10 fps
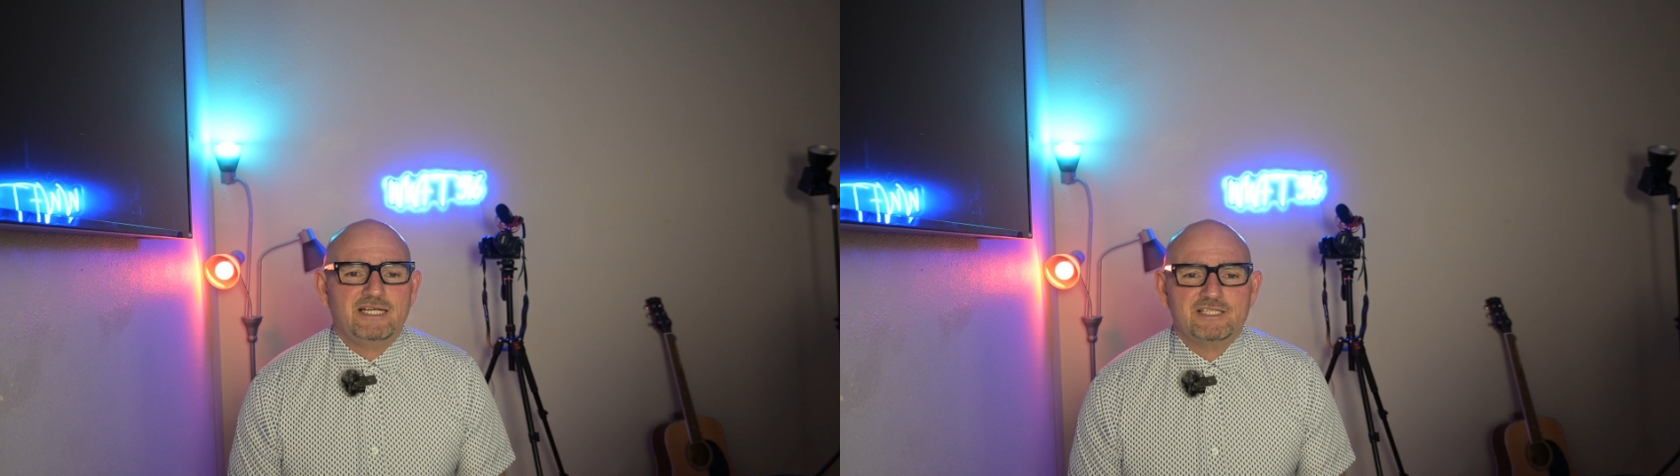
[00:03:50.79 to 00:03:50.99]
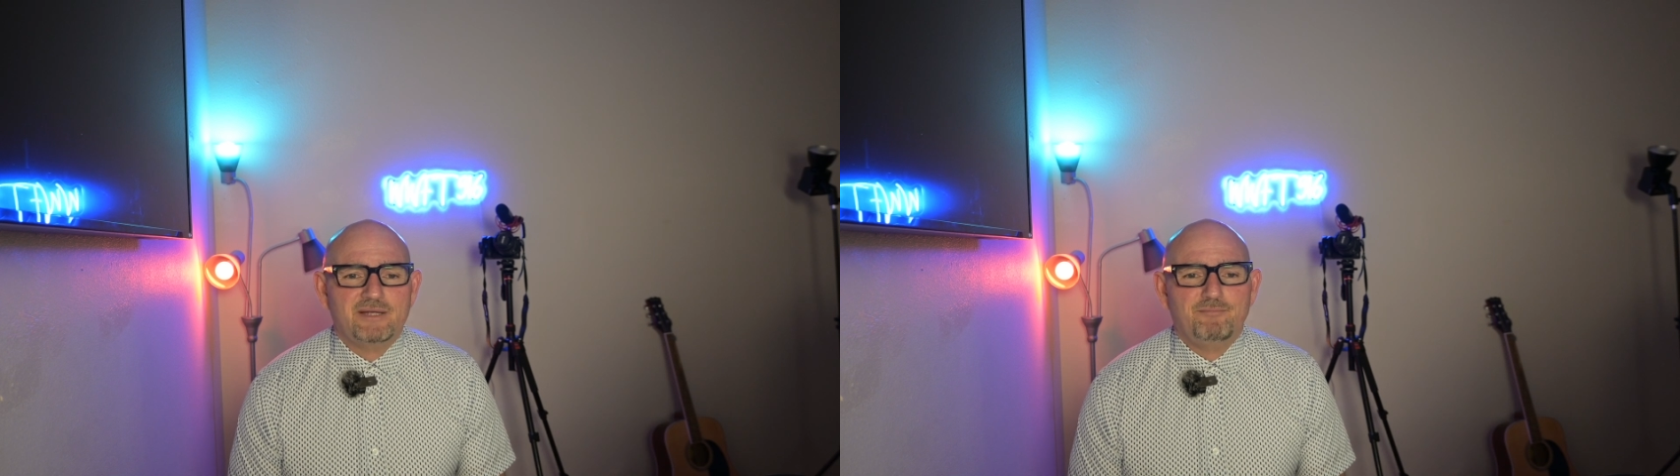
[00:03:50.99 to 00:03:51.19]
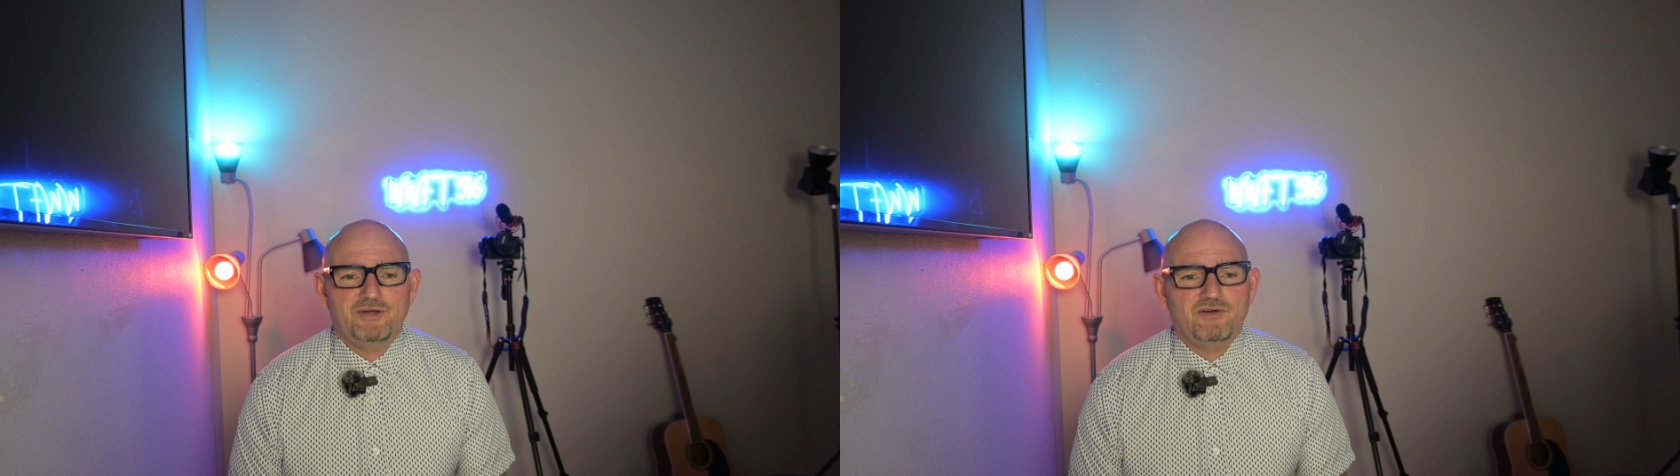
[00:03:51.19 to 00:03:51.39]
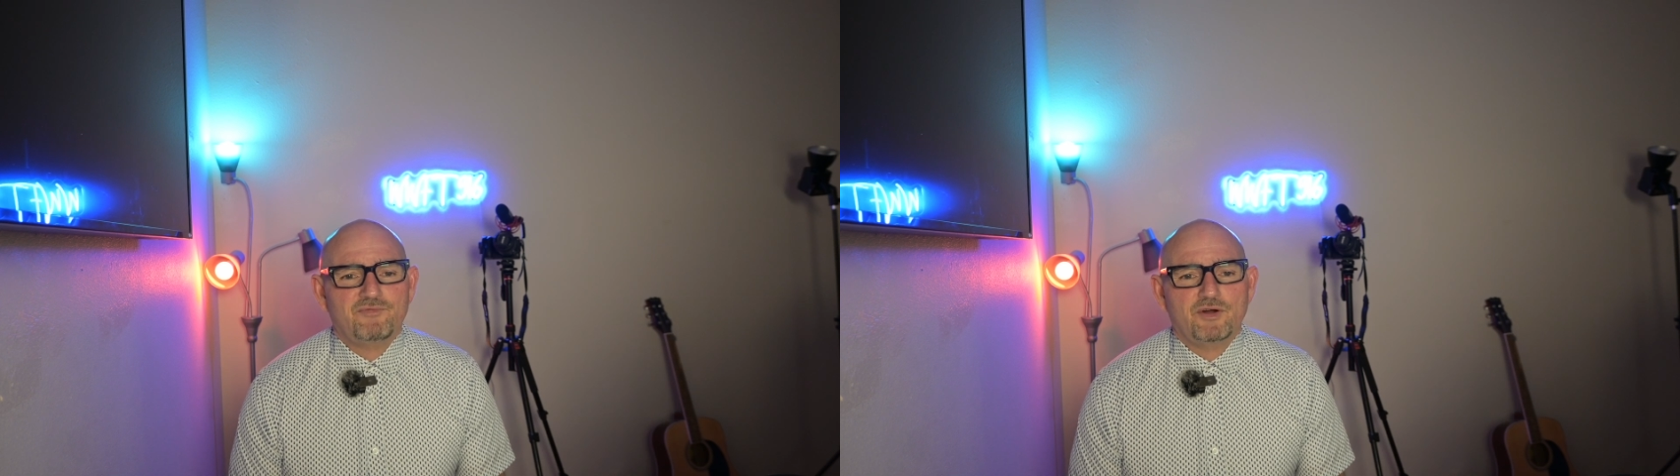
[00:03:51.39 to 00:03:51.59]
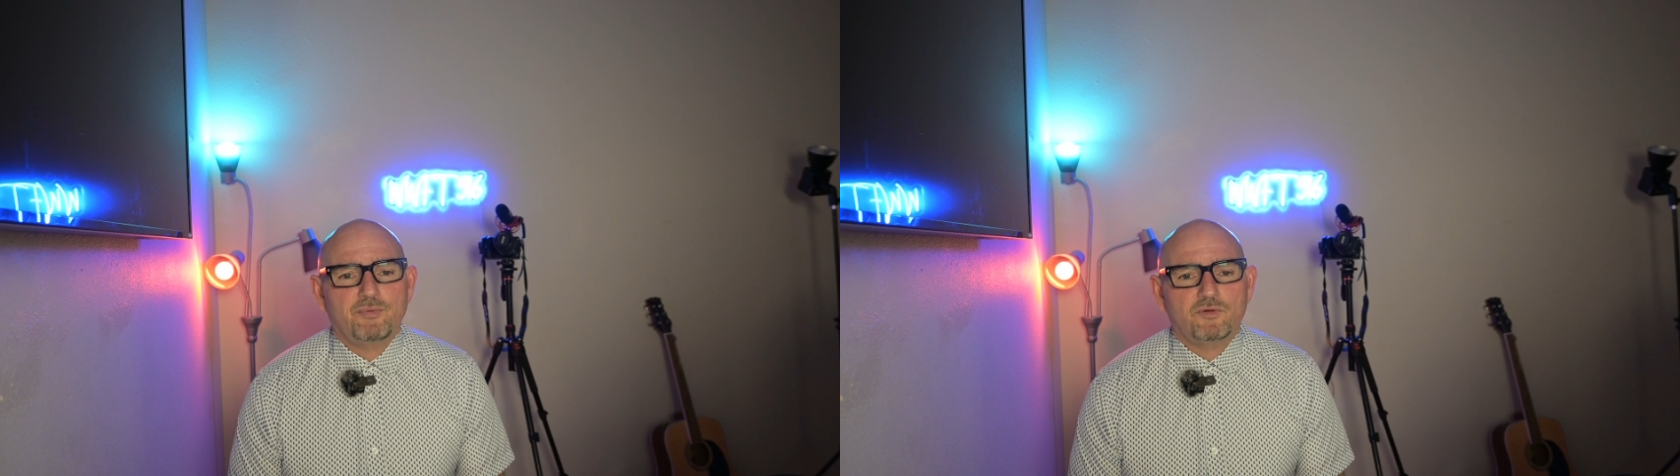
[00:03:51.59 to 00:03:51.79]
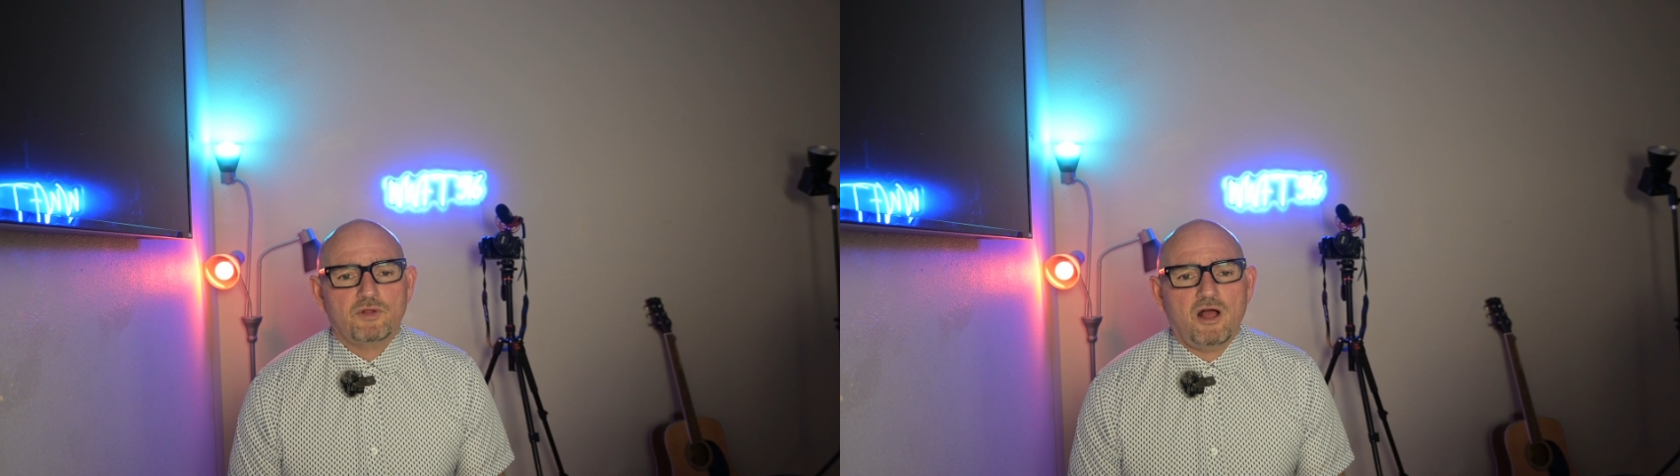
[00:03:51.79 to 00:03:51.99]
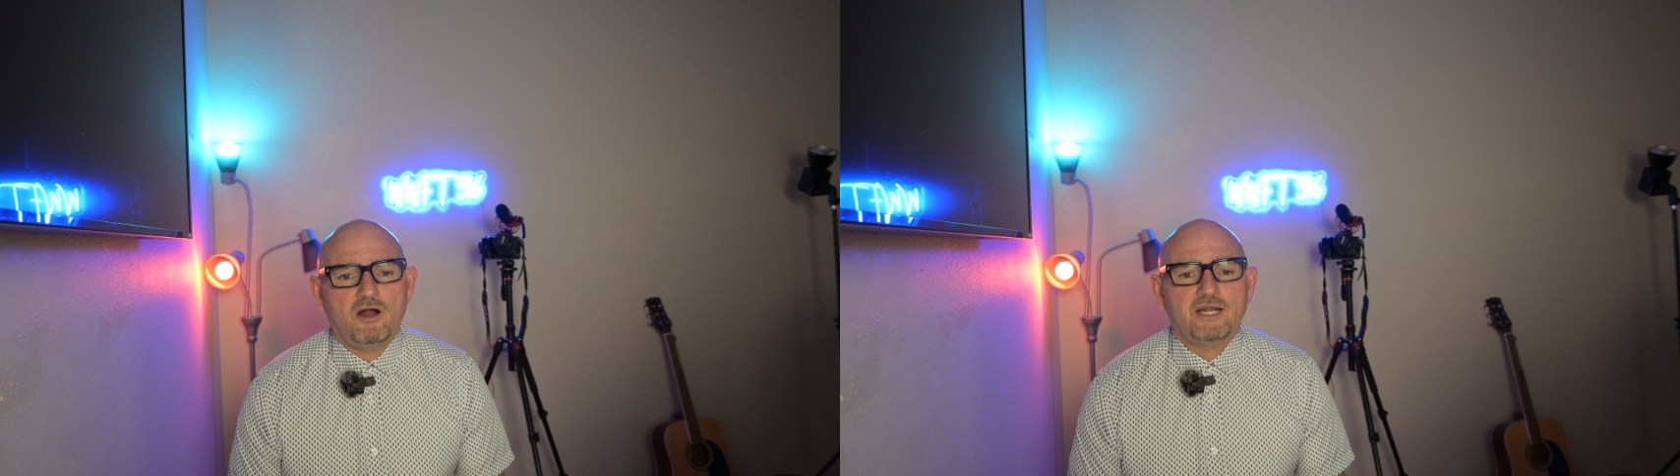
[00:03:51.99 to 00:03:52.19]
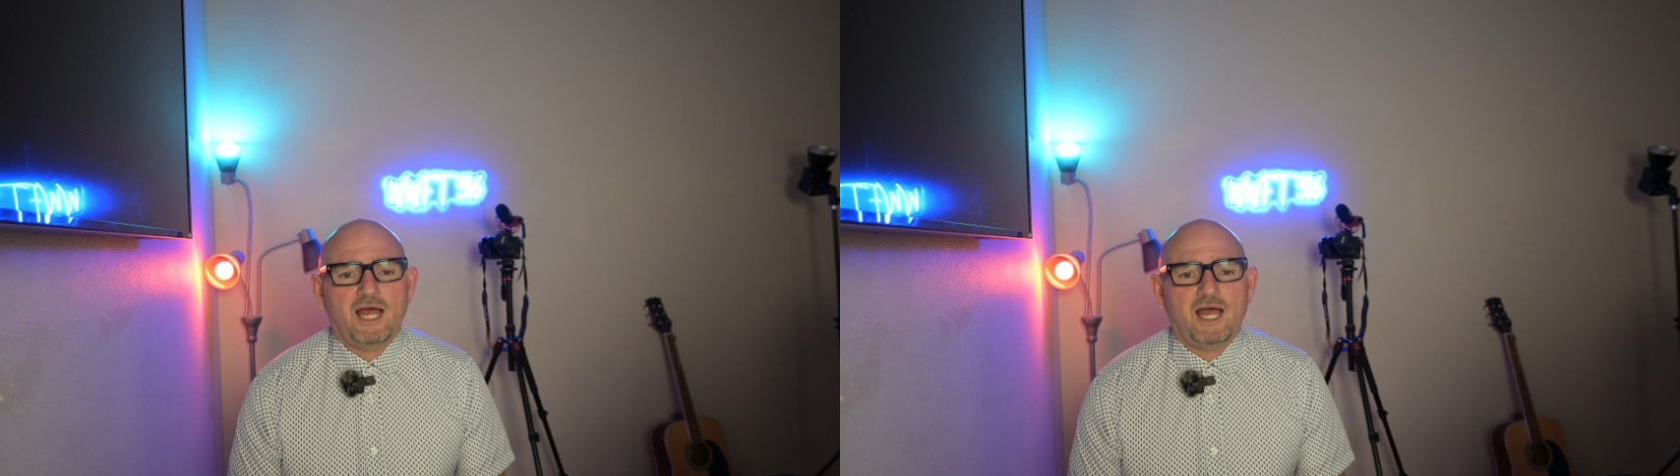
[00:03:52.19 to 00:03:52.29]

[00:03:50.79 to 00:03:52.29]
isn't built for a prolonged,